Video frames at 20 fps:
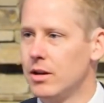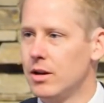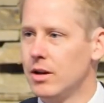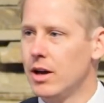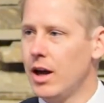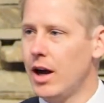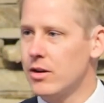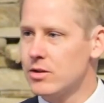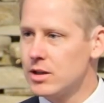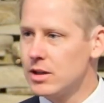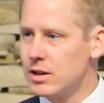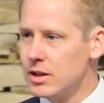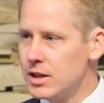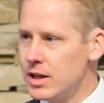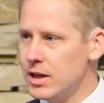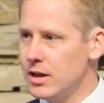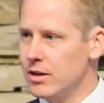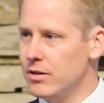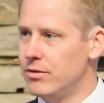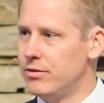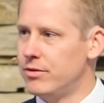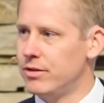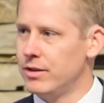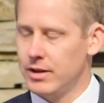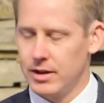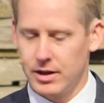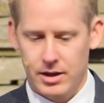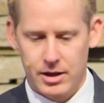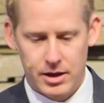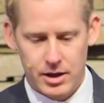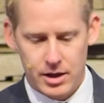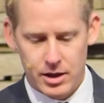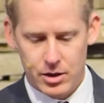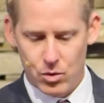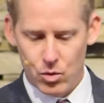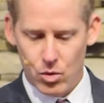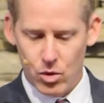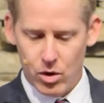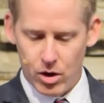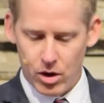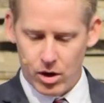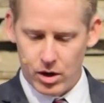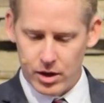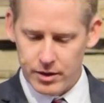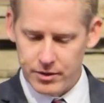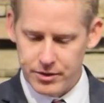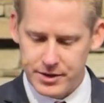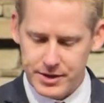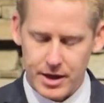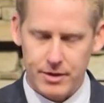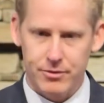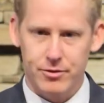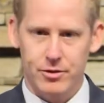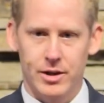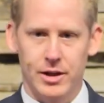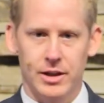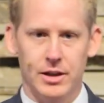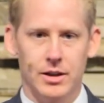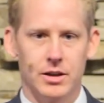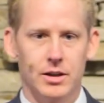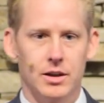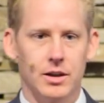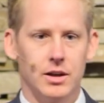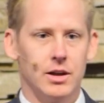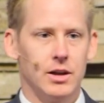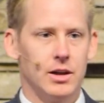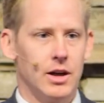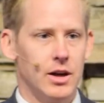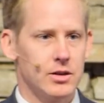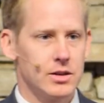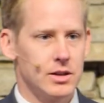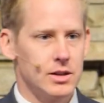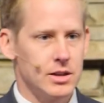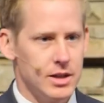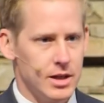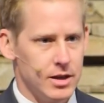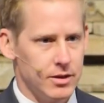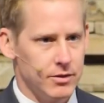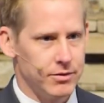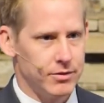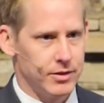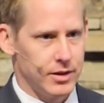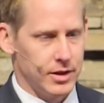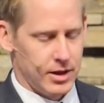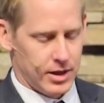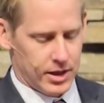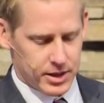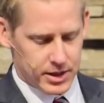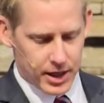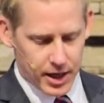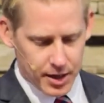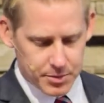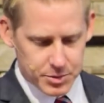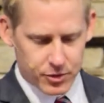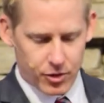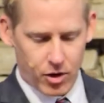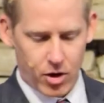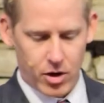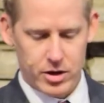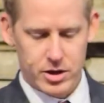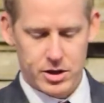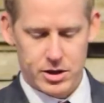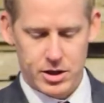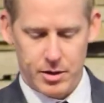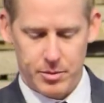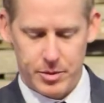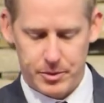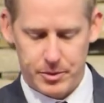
How to live in a world of suffering. How to live in times of hardship.